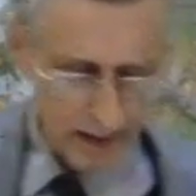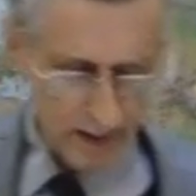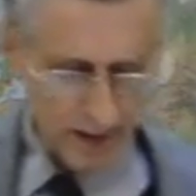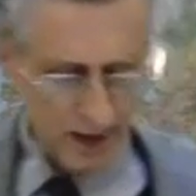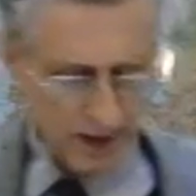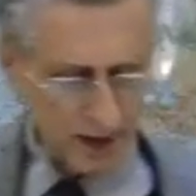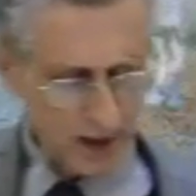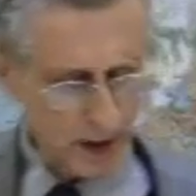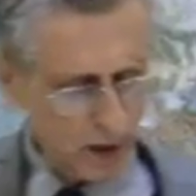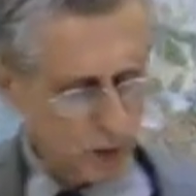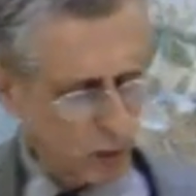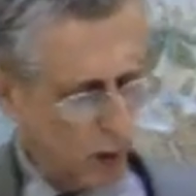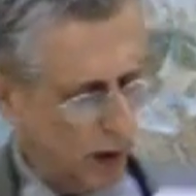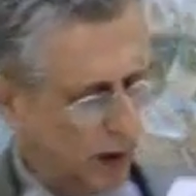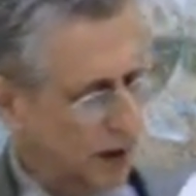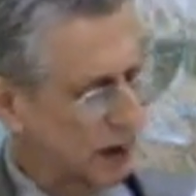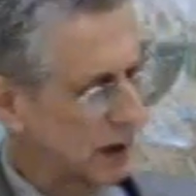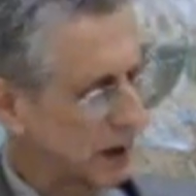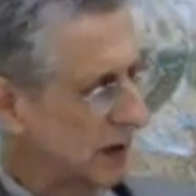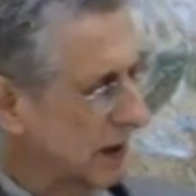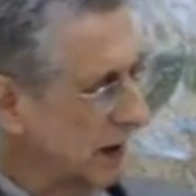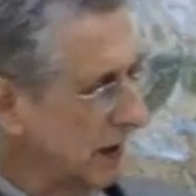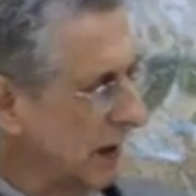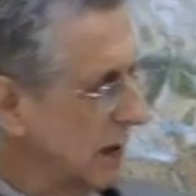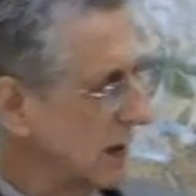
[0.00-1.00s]
This is what he
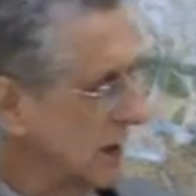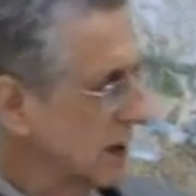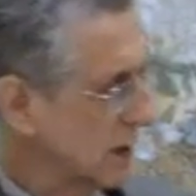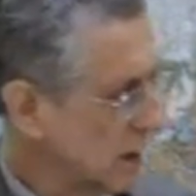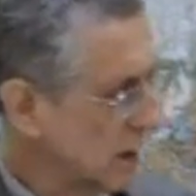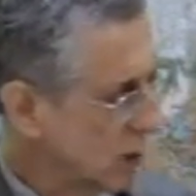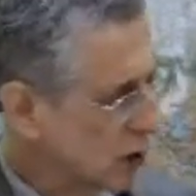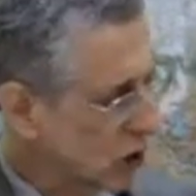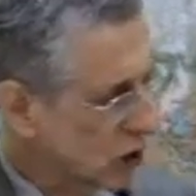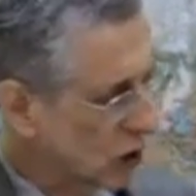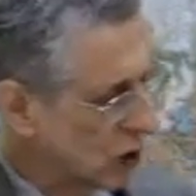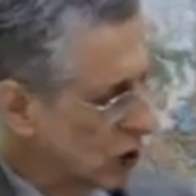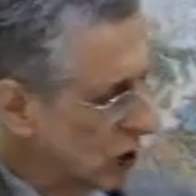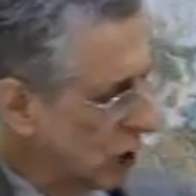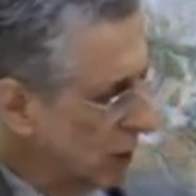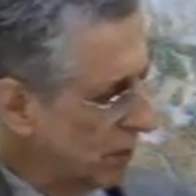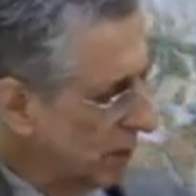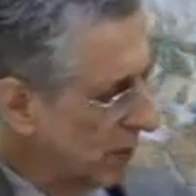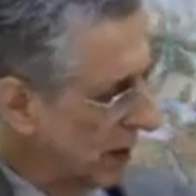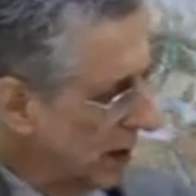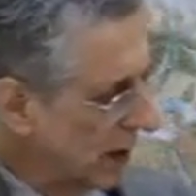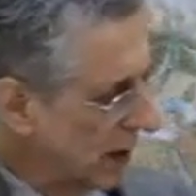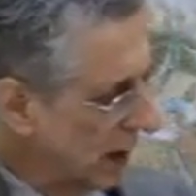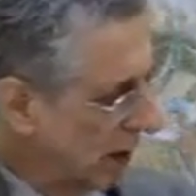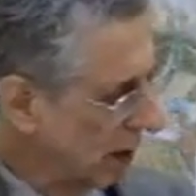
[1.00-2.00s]
says.
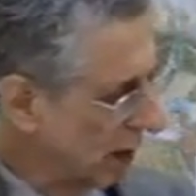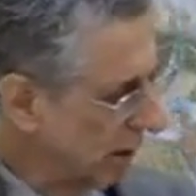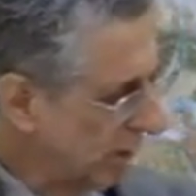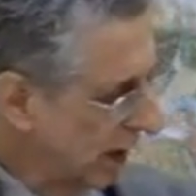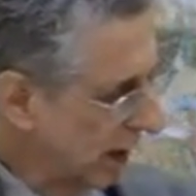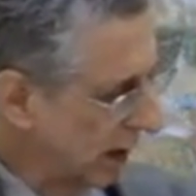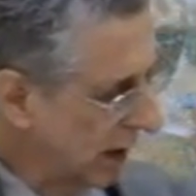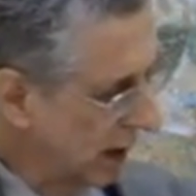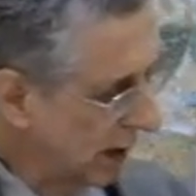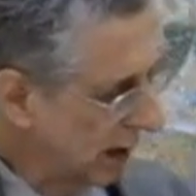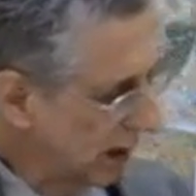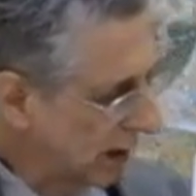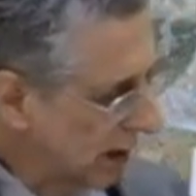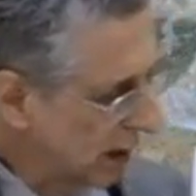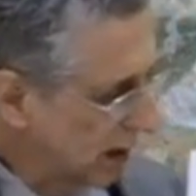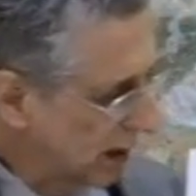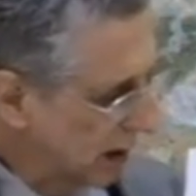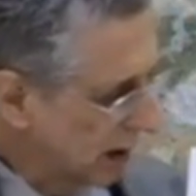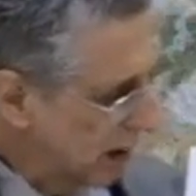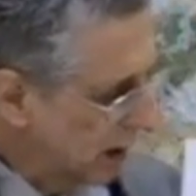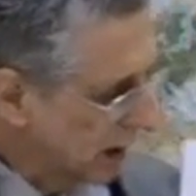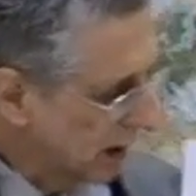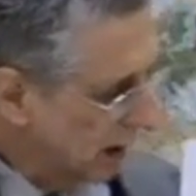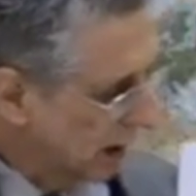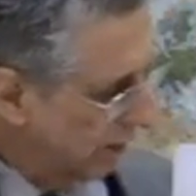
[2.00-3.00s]
Supernovae,
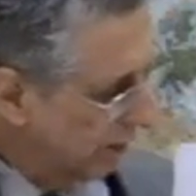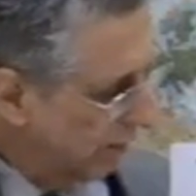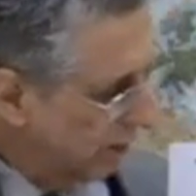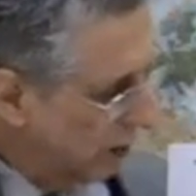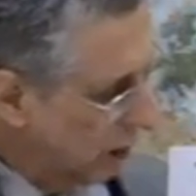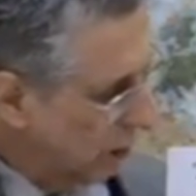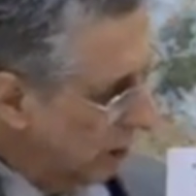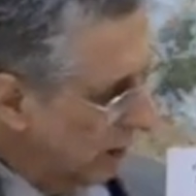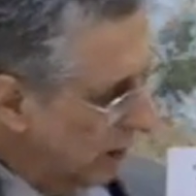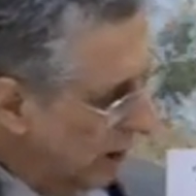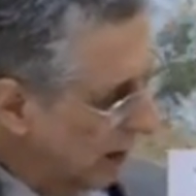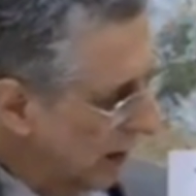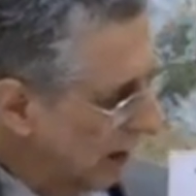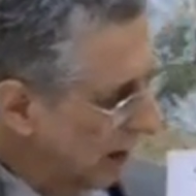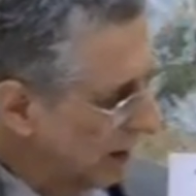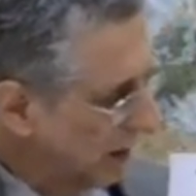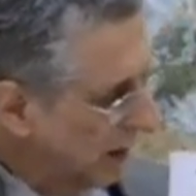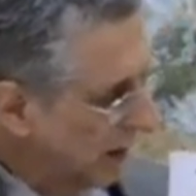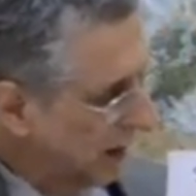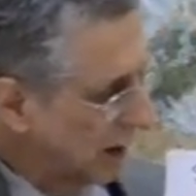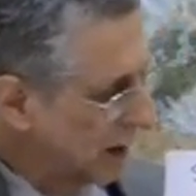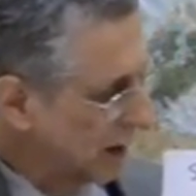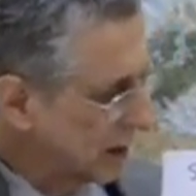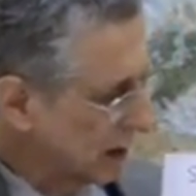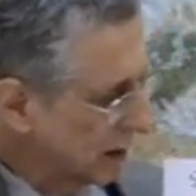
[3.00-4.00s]
if you, and
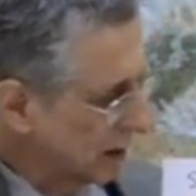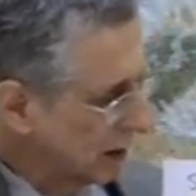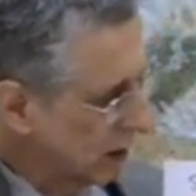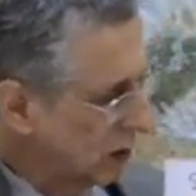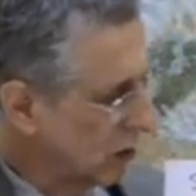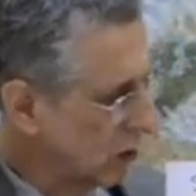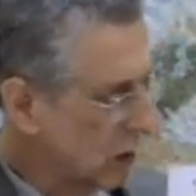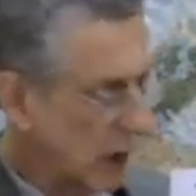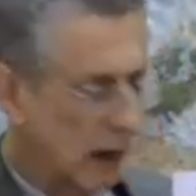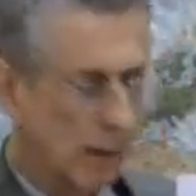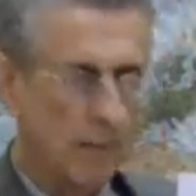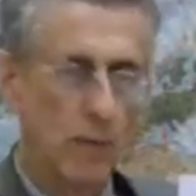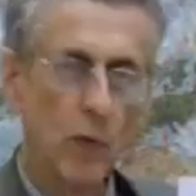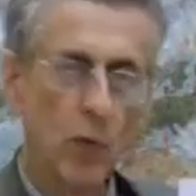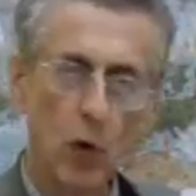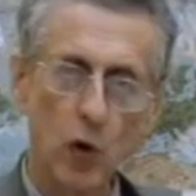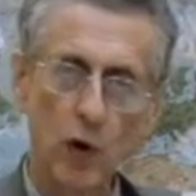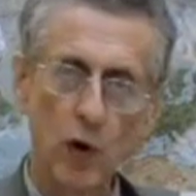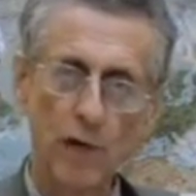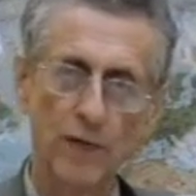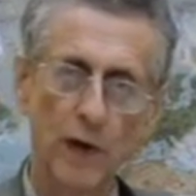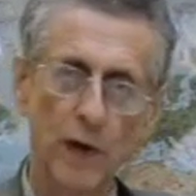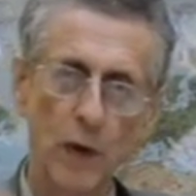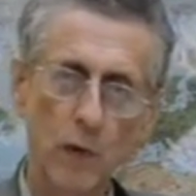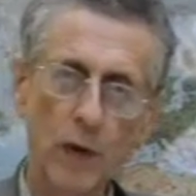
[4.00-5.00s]
these, you get
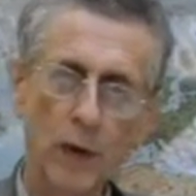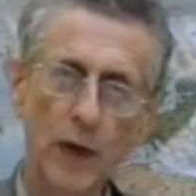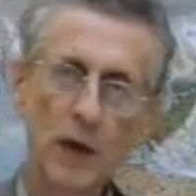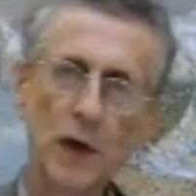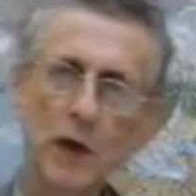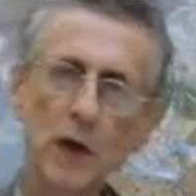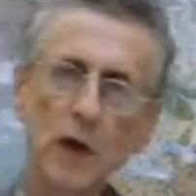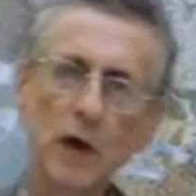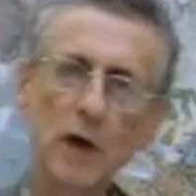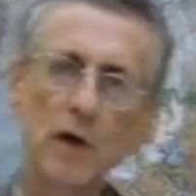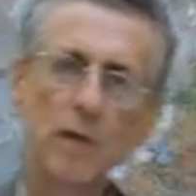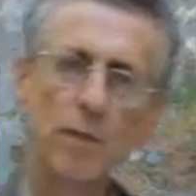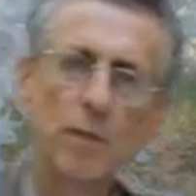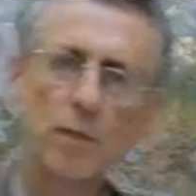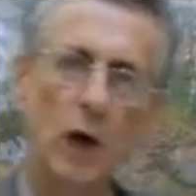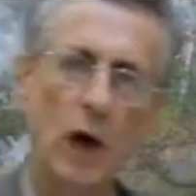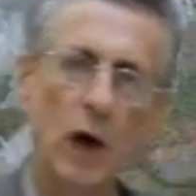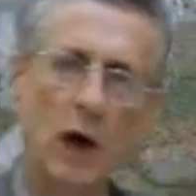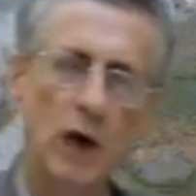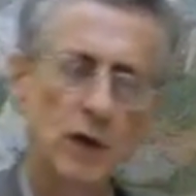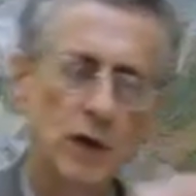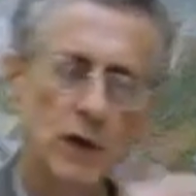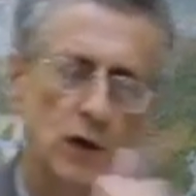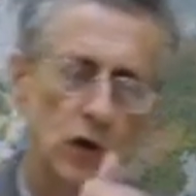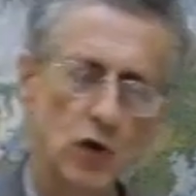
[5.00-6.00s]
more of them when the Earth
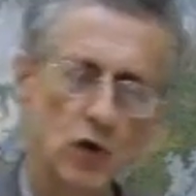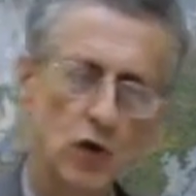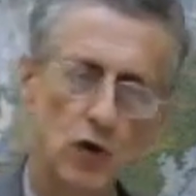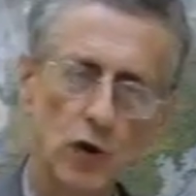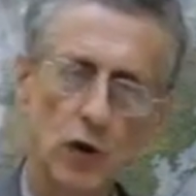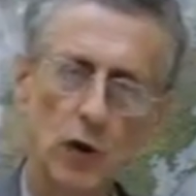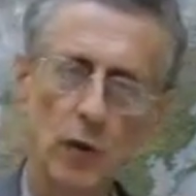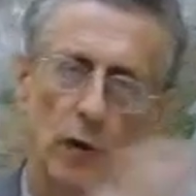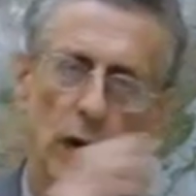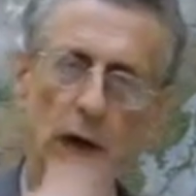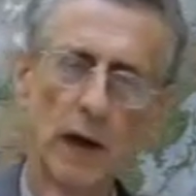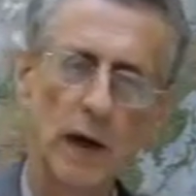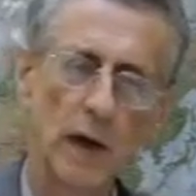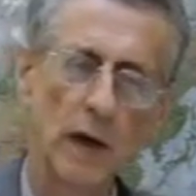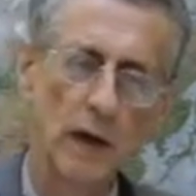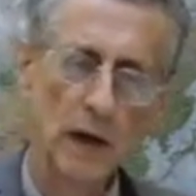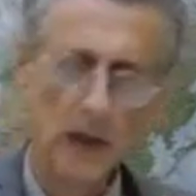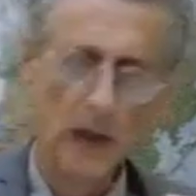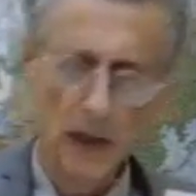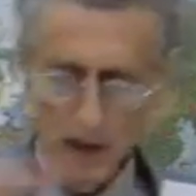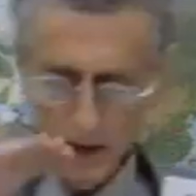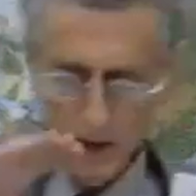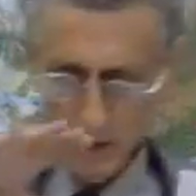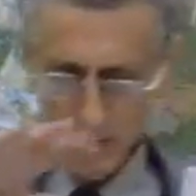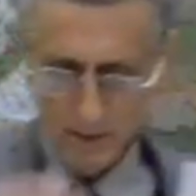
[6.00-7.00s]
passes through a
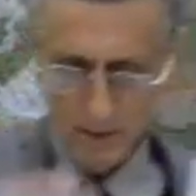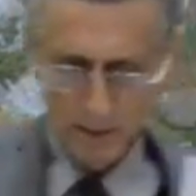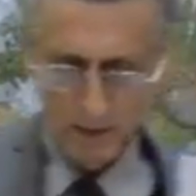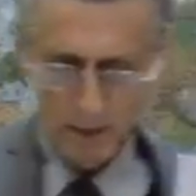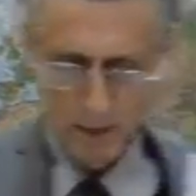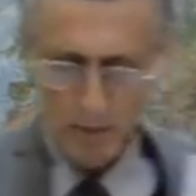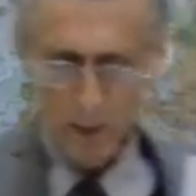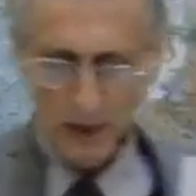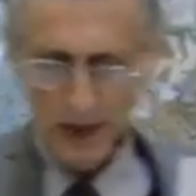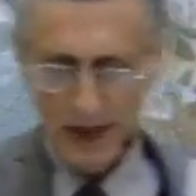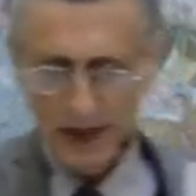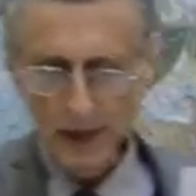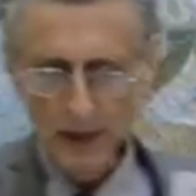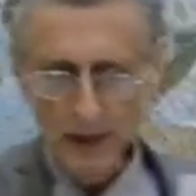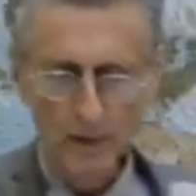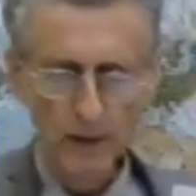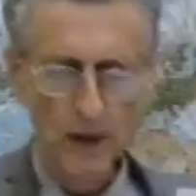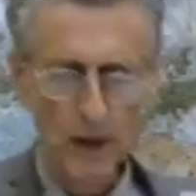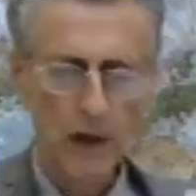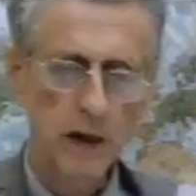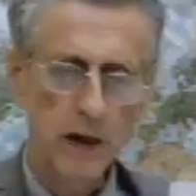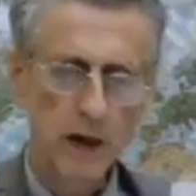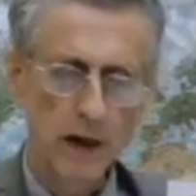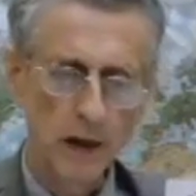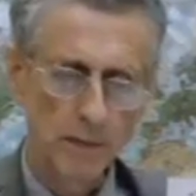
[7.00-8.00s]
plane of
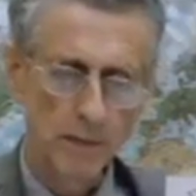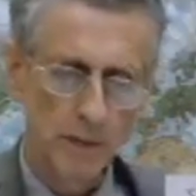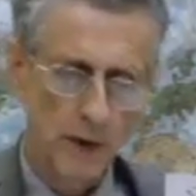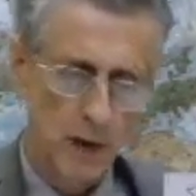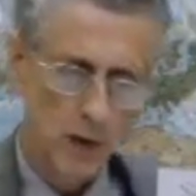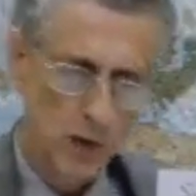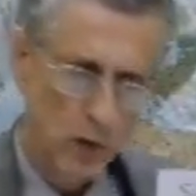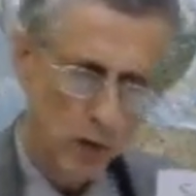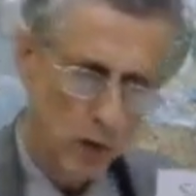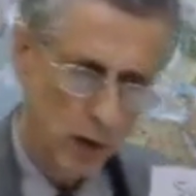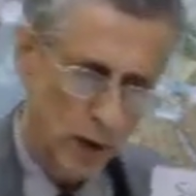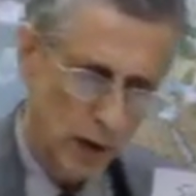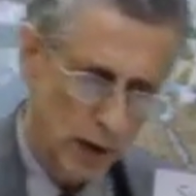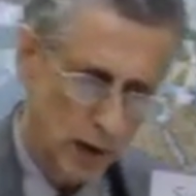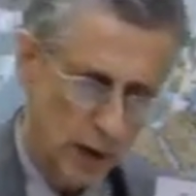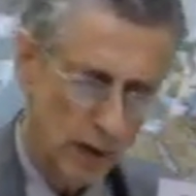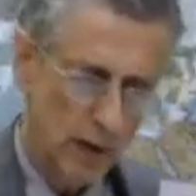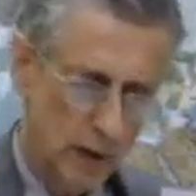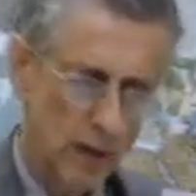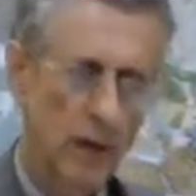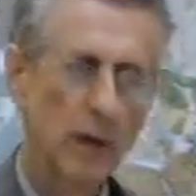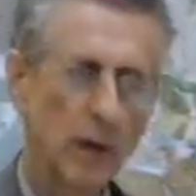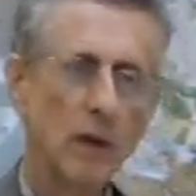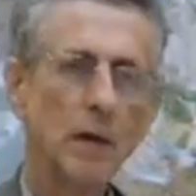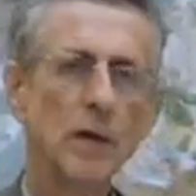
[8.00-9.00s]
the ecliptic or a
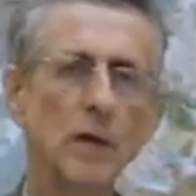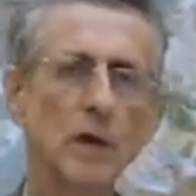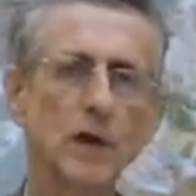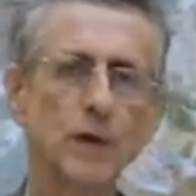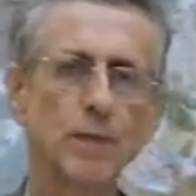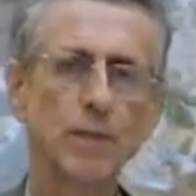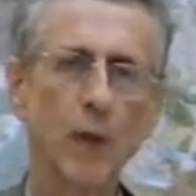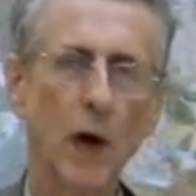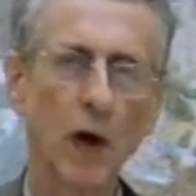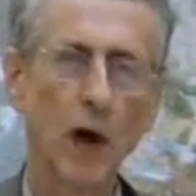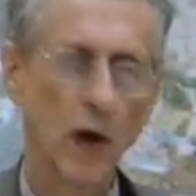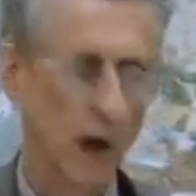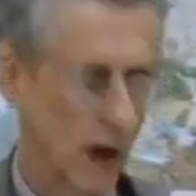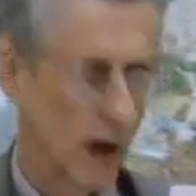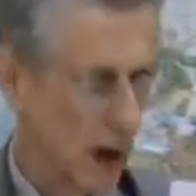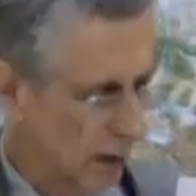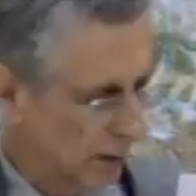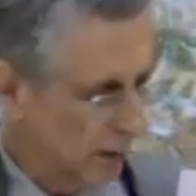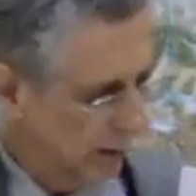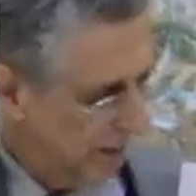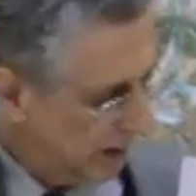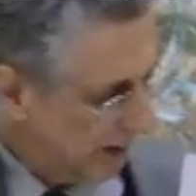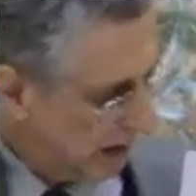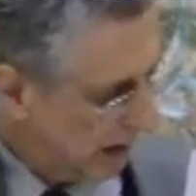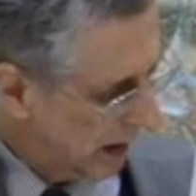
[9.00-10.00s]
spiral
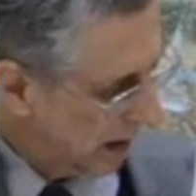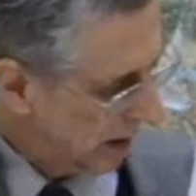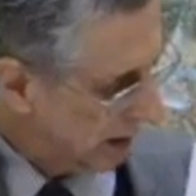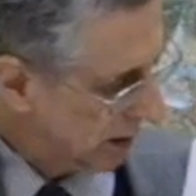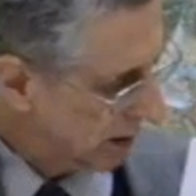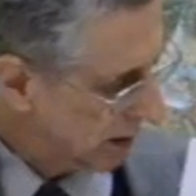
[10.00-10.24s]
arm of the